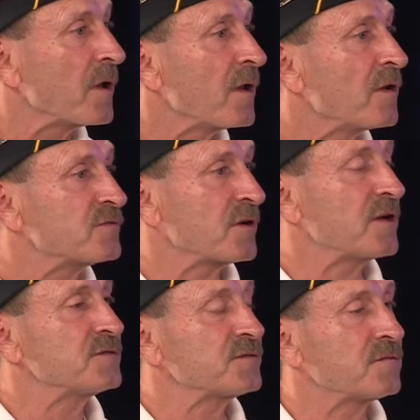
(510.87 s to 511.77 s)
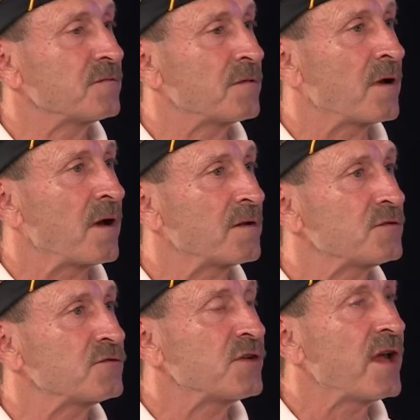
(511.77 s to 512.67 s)
And it's a nice
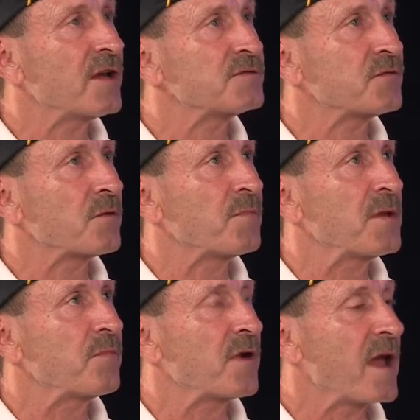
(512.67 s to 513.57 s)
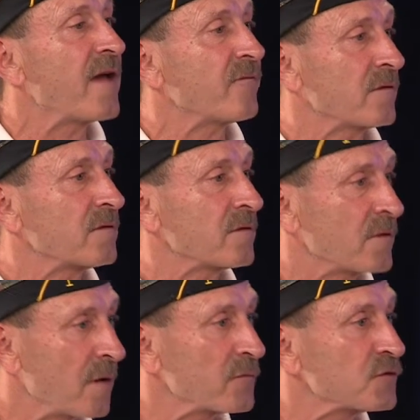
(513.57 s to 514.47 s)
chance for people to
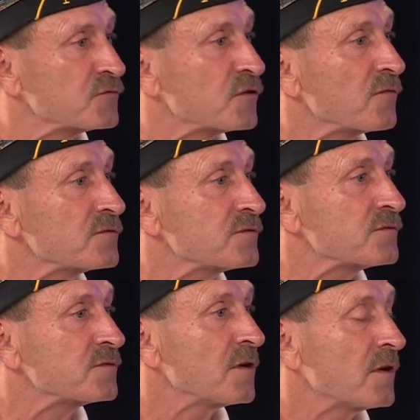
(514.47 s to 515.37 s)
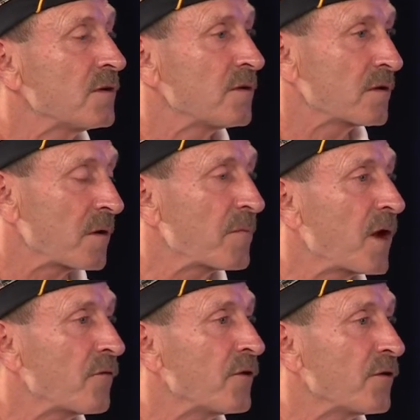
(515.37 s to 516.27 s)
come to the services, to come
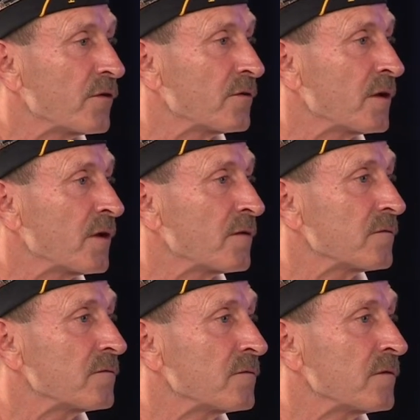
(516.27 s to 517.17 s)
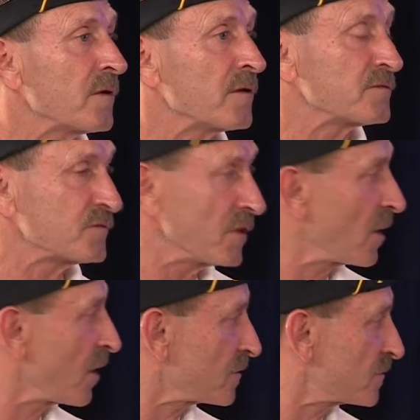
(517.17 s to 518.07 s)
down there and see
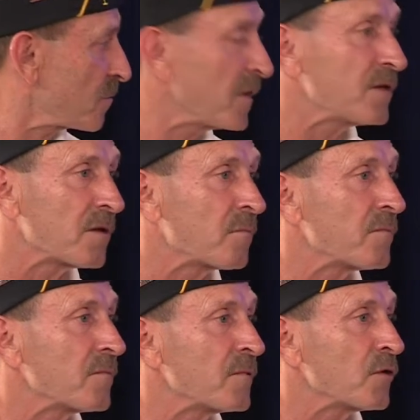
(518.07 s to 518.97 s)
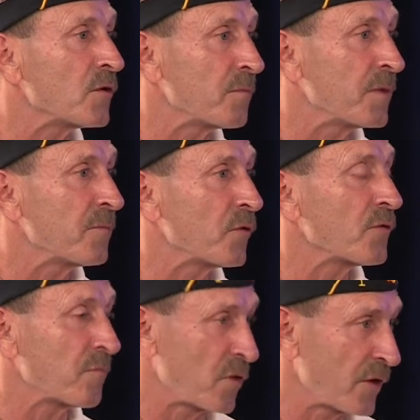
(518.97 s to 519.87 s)
us and meet the people, the
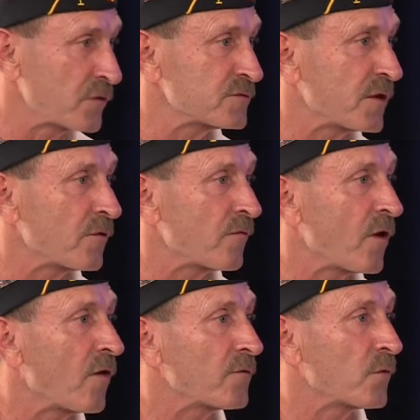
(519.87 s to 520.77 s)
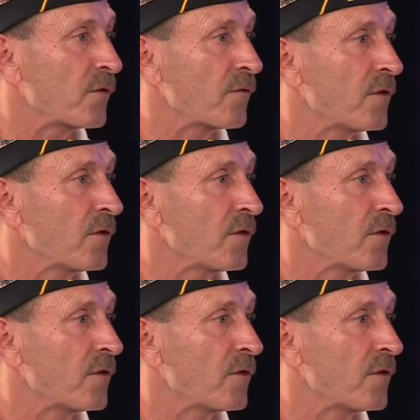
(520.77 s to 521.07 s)
players that are involved with